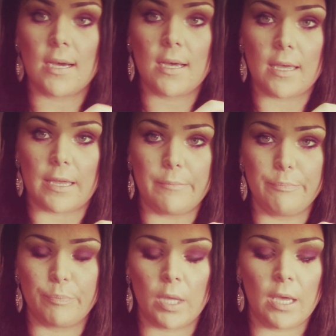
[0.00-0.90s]
ton,
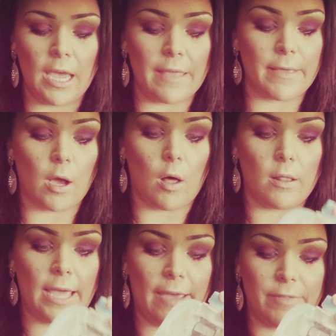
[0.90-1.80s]
and they
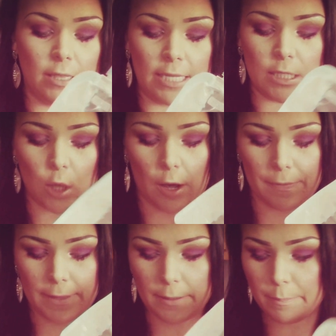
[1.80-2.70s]
all have the lids
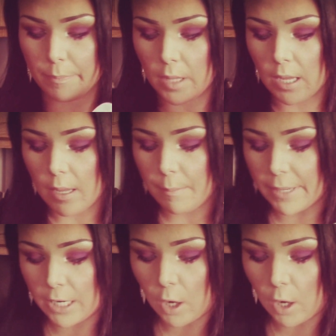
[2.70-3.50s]
on them. But it